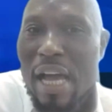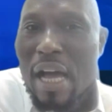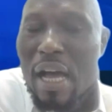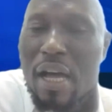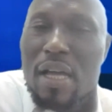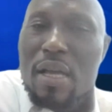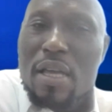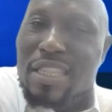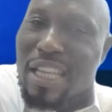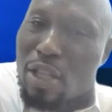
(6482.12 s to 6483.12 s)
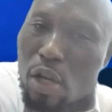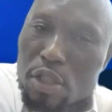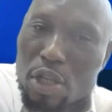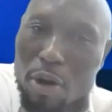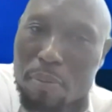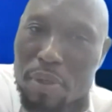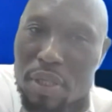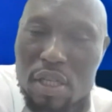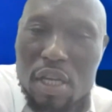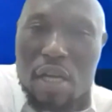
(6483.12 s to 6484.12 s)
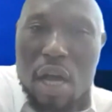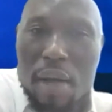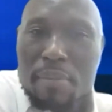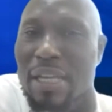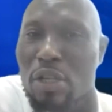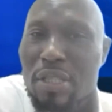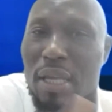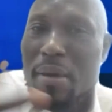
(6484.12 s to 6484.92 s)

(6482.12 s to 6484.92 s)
are a technology company. They're not